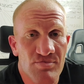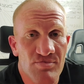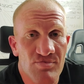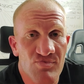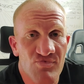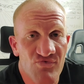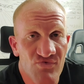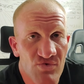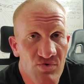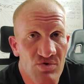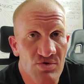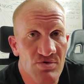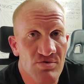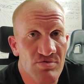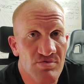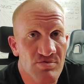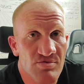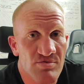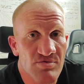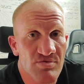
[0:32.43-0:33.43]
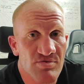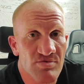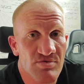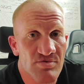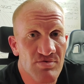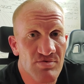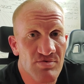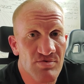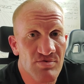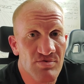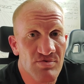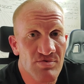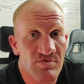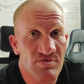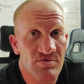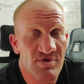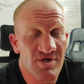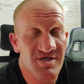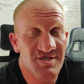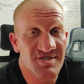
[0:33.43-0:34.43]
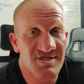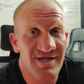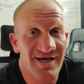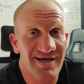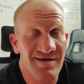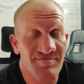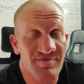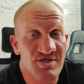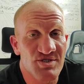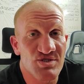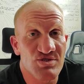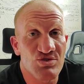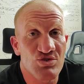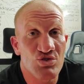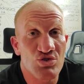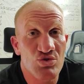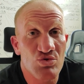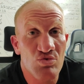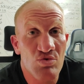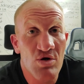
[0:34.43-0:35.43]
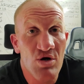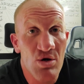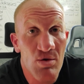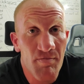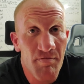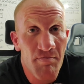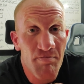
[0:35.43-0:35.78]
For his name is Trump.